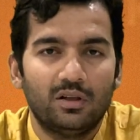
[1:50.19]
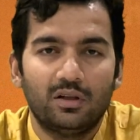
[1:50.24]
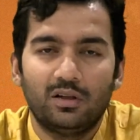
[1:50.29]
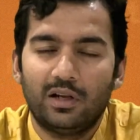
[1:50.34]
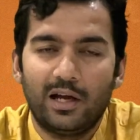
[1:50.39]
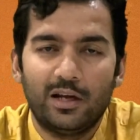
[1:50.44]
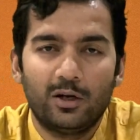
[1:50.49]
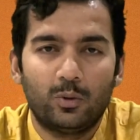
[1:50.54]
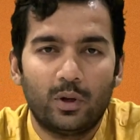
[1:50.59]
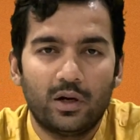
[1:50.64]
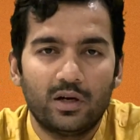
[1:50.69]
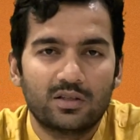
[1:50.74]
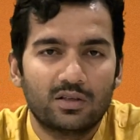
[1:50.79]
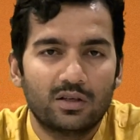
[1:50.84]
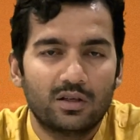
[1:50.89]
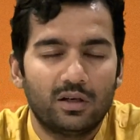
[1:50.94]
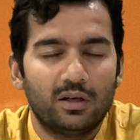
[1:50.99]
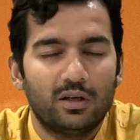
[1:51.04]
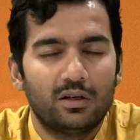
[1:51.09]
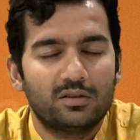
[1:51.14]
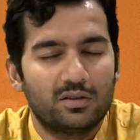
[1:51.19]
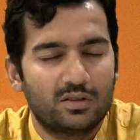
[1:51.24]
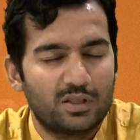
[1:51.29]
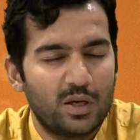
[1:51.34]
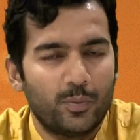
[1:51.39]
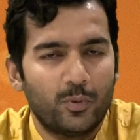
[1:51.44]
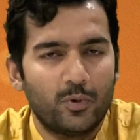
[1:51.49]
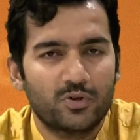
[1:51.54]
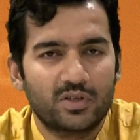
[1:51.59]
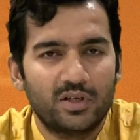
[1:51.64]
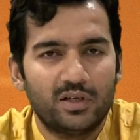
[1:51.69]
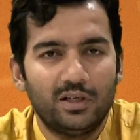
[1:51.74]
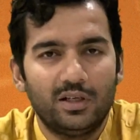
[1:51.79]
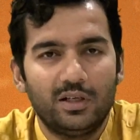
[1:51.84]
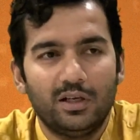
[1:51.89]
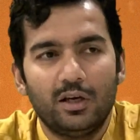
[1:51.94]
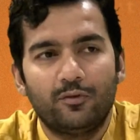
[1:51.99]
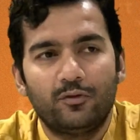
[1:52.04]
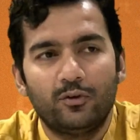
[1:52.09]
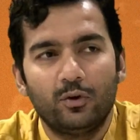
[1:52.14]
Likewise,
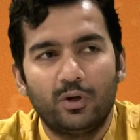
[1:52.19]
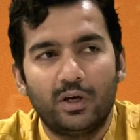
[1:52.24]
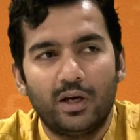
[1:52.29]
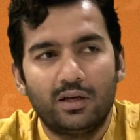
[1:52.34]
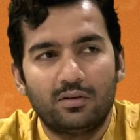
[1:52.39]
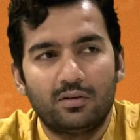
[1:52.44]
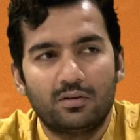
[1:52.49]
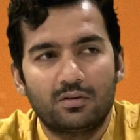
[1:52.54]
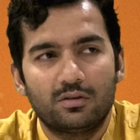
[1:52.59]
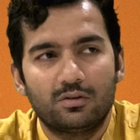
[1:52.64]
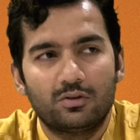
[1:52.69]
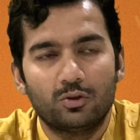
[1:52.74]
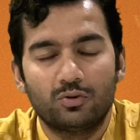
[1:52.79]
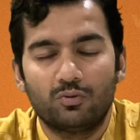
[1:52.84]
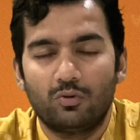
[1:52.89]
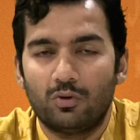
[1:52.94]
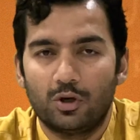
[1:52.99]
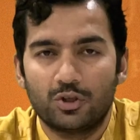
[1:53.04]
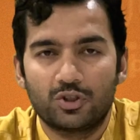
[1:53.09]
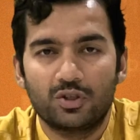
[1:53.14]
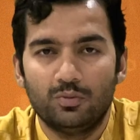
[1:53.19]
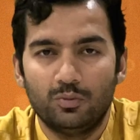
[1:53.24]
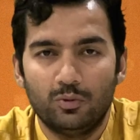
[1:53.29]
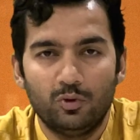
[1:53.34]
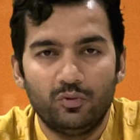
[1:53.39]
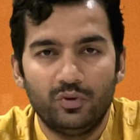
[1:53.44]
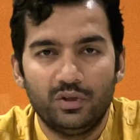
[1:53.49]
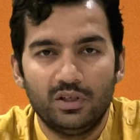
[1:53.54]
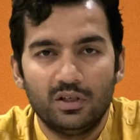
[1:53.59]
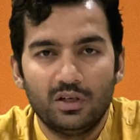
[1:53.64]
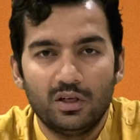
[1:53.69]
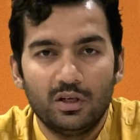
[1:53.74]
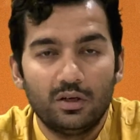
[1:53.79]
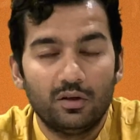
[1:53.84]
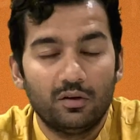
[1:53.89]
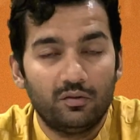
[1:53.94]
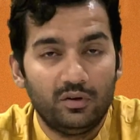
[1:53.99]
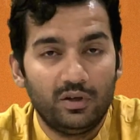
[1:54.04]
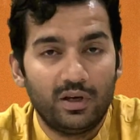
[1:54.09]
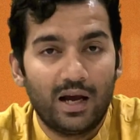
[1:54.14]
supposingly if you get to watch a movie,
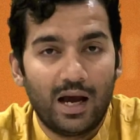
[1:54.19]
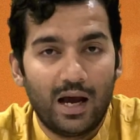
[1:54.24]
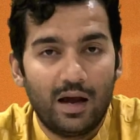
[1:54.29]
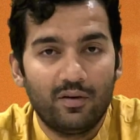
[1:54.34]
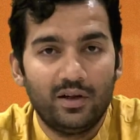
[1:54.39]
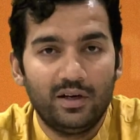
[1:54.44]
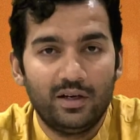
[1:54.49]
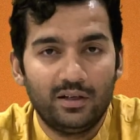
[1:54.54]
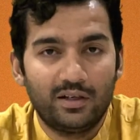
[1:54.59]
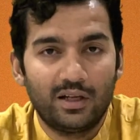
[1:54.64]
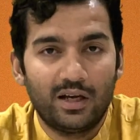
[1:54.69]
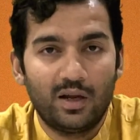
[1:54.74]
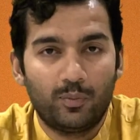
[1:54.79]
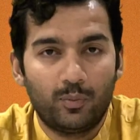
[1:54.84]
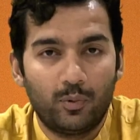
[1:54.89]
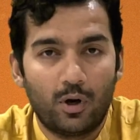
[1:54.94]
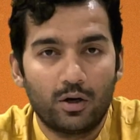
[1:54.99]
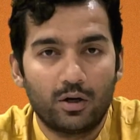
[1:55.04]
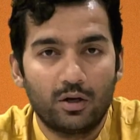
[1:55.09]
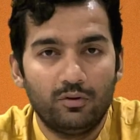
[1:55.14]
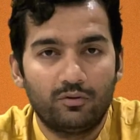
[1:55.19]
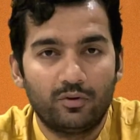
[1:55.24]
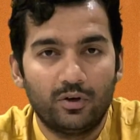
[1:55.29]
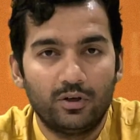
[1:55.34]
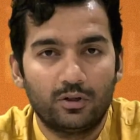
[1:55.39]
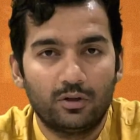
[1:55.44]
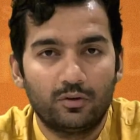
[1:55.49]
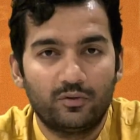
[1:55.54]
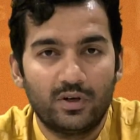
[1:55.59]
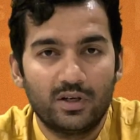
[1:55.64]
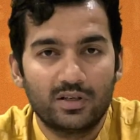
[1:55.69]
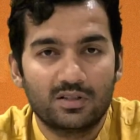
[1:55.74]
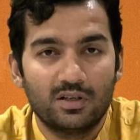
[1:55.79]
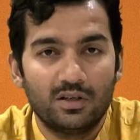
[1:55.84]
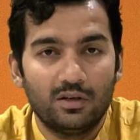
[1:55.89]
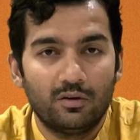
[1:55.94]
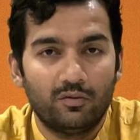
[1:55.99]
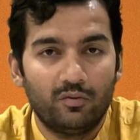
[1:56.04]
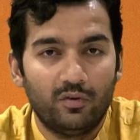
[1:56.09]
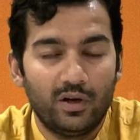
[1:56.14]
we have an entire plot in front of us
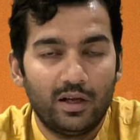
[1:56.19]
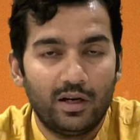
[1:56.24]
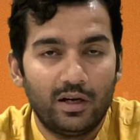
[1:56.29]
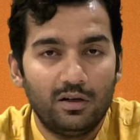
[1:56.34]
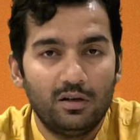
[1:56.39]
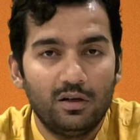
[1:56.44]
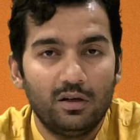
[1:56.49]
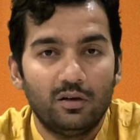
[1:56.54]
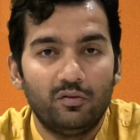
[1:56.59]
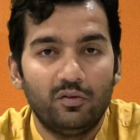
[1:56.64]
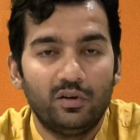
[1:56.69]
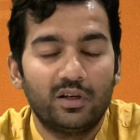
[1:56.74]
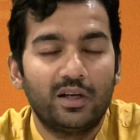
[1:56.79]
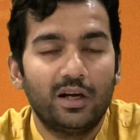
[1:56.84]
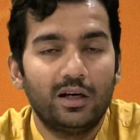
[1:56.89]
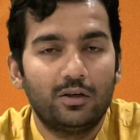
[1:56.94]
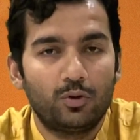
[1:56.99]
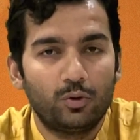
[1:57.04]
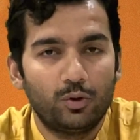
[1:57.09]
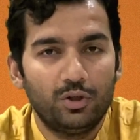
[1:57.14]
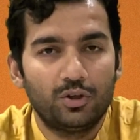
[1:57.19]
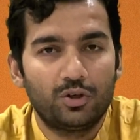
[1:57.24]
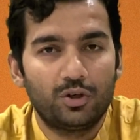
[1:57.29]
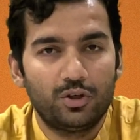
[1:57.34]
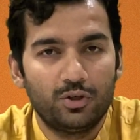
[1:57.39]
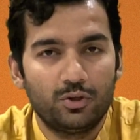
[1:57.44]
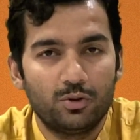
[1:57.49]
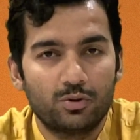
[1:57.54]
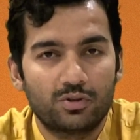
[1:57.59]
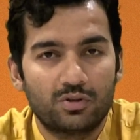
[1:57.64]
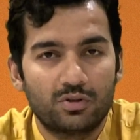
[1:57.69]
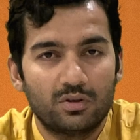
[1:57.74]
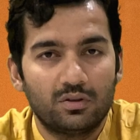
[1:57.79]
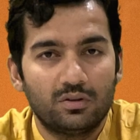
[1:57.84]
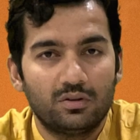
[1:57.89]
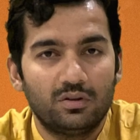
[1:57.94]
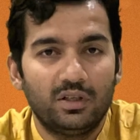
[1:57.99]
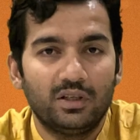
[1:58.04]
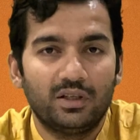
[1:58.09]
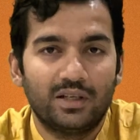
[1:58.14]
wherein we get to introduce
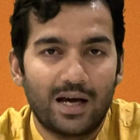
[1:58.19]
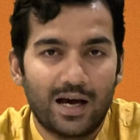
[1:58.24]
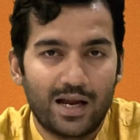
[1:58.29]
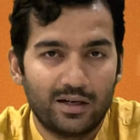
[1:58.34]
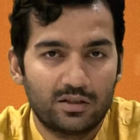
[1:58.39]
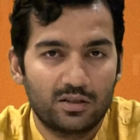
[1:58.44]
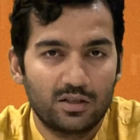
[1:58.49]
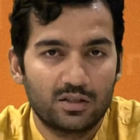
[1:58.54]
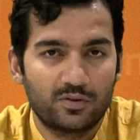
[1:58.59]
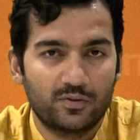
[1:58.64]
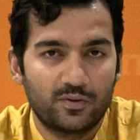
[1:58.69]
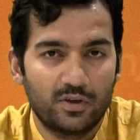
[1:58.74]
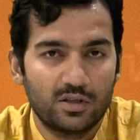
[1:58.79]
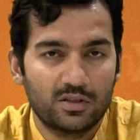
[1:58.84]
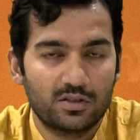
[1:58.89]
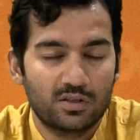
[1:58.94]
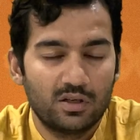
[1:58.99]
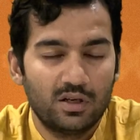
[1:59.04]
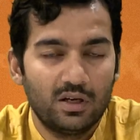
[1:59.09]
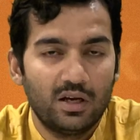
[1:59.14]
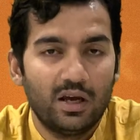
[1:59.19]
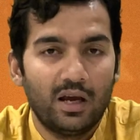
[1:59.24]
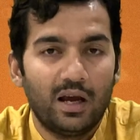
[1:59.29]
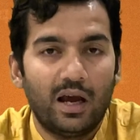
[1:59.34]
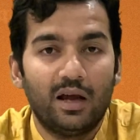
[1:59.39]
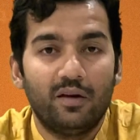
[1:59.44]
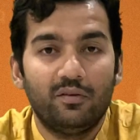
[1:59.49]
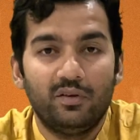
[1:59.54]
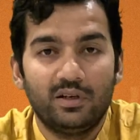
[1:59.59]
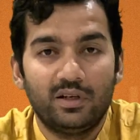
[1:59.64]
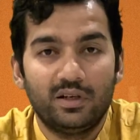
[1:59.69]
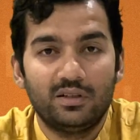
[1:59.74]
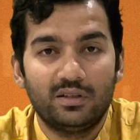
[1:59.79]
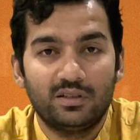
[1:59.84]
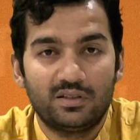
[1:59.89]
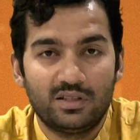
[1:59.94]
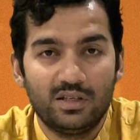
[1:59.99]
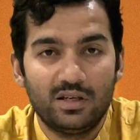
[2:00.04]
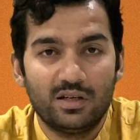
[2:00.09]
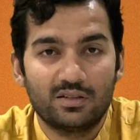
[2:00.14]
the characters first, and we
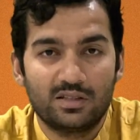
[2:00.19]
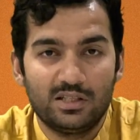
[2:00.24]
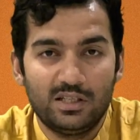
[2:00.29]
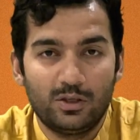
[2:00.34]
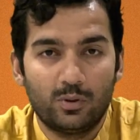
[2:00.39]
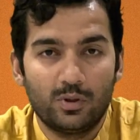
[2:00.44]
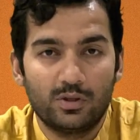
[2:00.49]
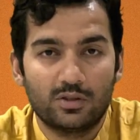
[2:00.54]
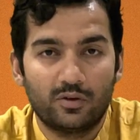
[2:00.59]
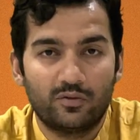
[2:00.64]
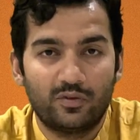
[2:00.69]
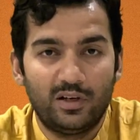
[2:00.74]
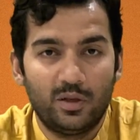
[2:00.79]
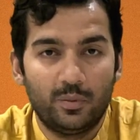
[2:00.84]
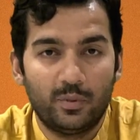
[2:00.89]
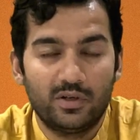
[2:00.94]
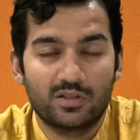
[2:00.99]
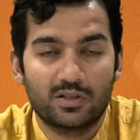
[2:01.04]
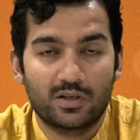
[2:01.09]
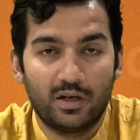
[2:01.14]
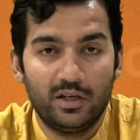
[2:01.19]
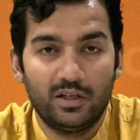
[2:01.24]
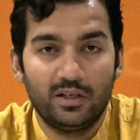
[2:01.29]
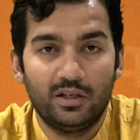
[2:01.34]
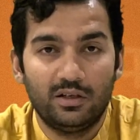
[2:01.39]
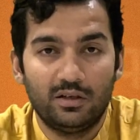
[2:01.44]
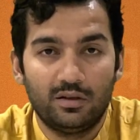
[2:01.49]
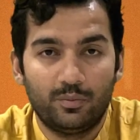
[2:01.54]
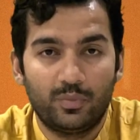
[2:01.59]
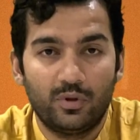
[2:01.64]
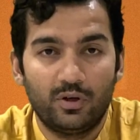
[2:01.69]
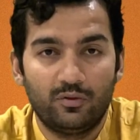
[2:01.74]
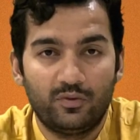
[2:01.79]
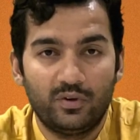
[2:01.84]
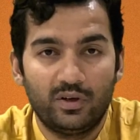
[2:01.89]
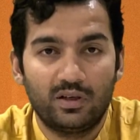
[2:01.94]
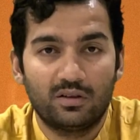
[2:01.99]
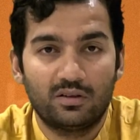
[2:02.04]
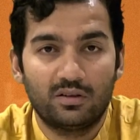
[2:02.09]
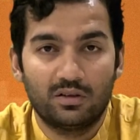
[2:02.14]
can see a sequence of elements running in a
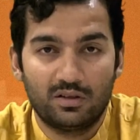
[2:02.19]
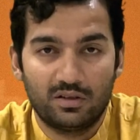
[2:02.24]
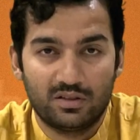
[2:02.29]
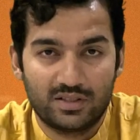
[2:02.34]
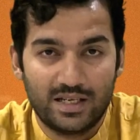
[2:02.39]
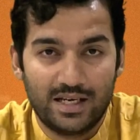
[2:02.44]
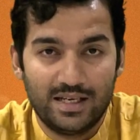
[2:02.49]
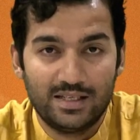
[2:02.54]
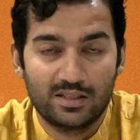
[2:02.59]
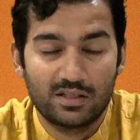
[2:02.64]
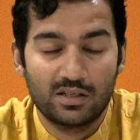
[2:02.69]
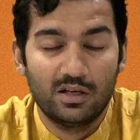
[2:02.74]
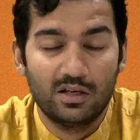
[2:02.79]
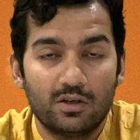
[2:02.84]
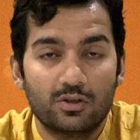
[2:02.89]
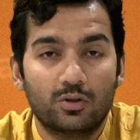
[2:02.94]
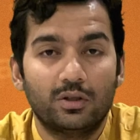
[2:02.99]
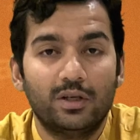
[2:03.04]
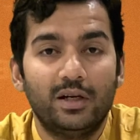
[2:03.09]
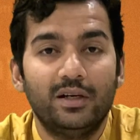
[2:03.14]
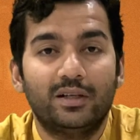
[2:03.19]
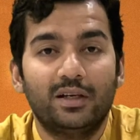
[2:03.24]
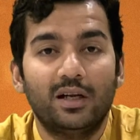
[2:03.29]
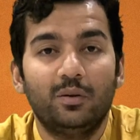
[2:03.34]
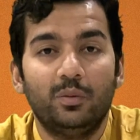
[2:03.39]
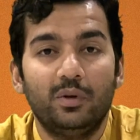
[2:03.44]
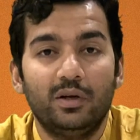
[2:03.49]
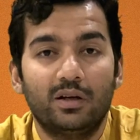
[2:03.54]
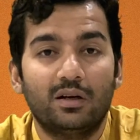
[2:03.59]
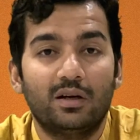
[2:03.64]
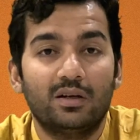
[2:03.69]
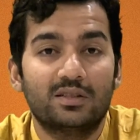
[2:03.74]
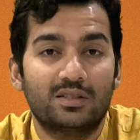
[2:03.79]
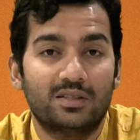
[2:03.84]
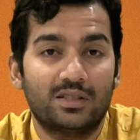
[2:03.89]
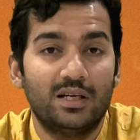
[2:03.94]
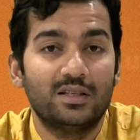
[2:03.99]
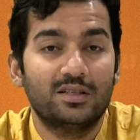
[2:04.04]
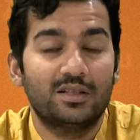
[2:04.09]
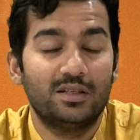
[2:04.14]
perfect sense so that it can make a
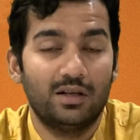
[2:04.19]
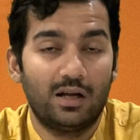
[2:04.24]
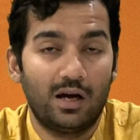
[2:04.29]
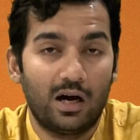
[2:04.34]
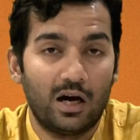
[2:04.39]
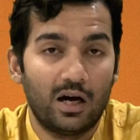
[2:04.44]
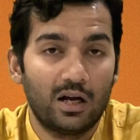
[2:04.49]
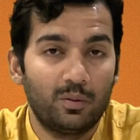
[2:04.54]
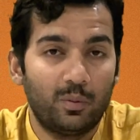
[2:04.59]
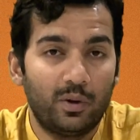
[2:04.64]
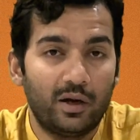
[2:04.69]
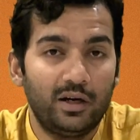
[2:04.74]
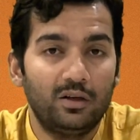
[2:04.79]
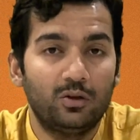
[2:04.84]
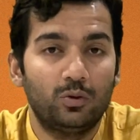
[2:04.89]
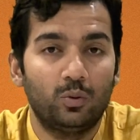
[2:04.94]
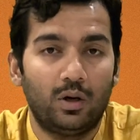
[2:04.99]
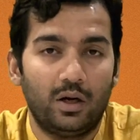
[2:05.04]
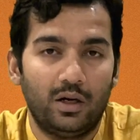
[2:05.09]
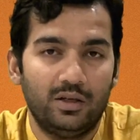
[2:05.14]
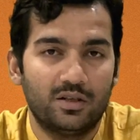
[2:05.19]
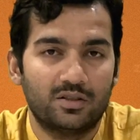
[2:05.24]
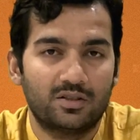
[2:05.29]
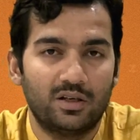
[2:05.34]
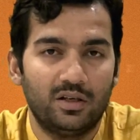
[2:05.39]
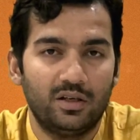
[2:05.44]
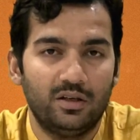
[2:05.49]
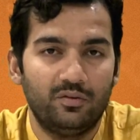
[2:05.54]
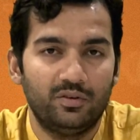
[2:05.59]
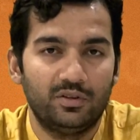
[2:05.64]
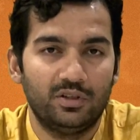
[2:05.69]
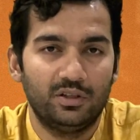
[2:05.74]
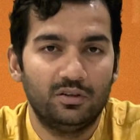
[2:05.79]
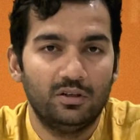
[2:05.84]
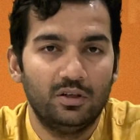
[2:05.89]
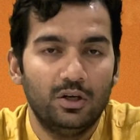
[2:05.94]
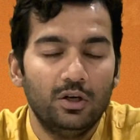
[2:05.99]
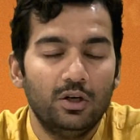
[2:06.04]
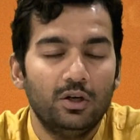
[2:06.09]
sense in our mind to understand everything.